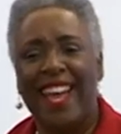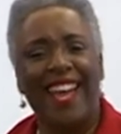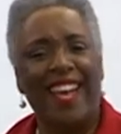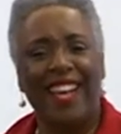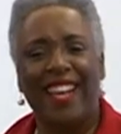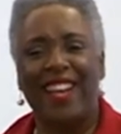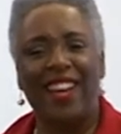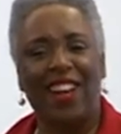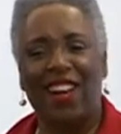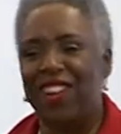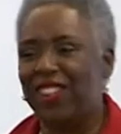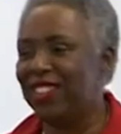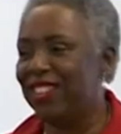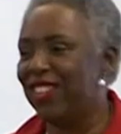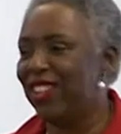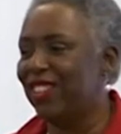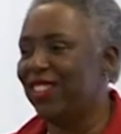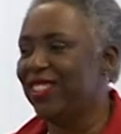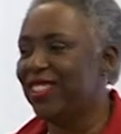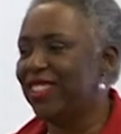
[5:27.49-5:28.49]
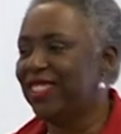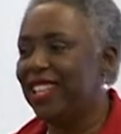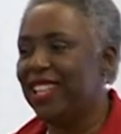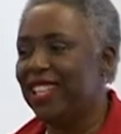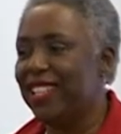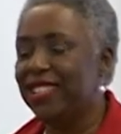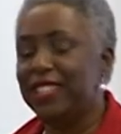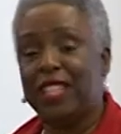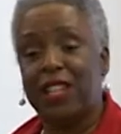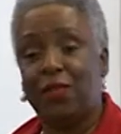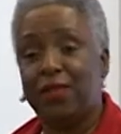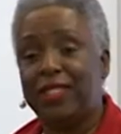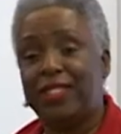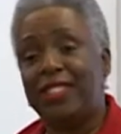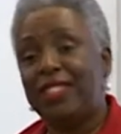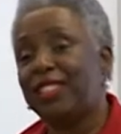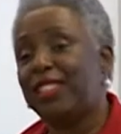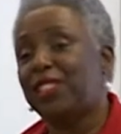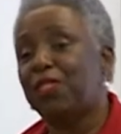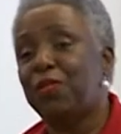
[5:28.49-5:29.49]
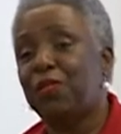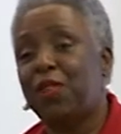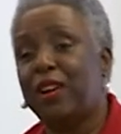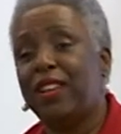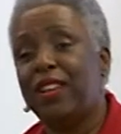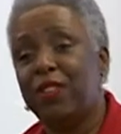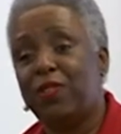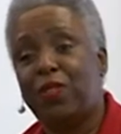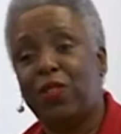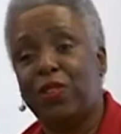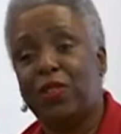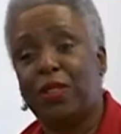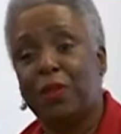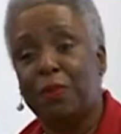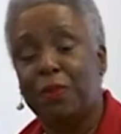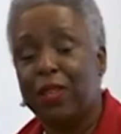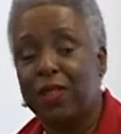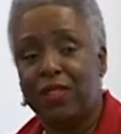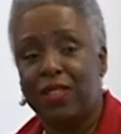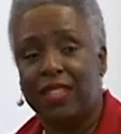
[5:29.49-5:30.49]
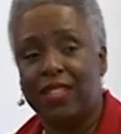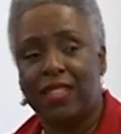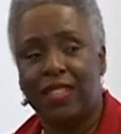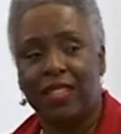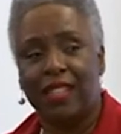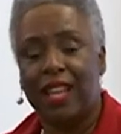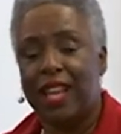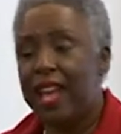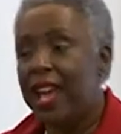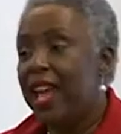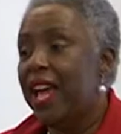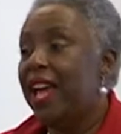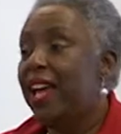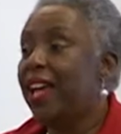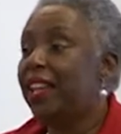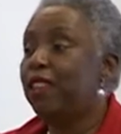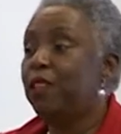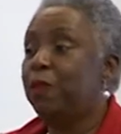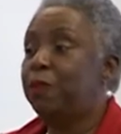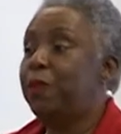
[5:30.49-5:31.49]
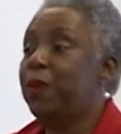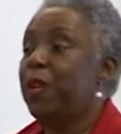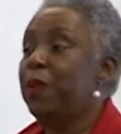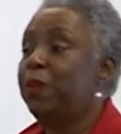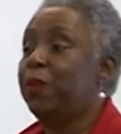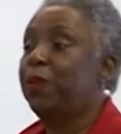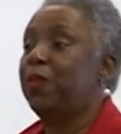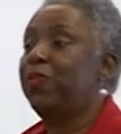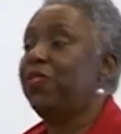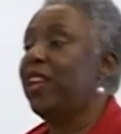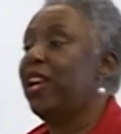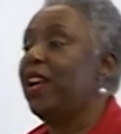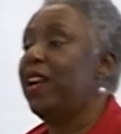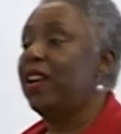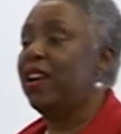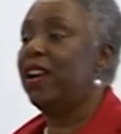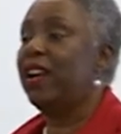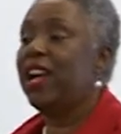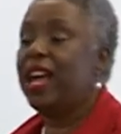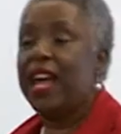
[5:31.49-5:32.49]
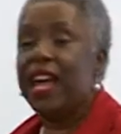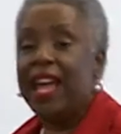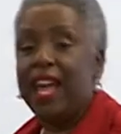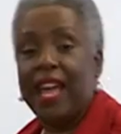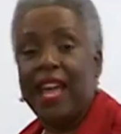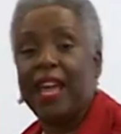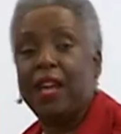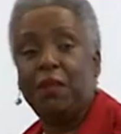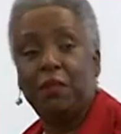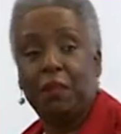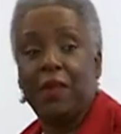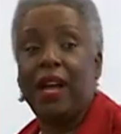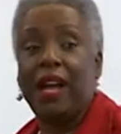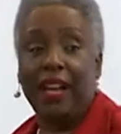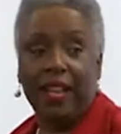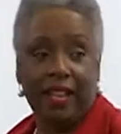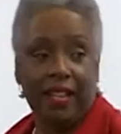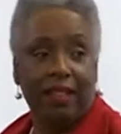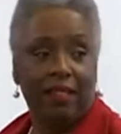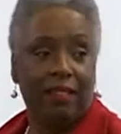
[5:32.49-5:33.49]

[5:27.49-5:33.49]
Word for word: and all of those things and it was just a wonderful community and the people there had money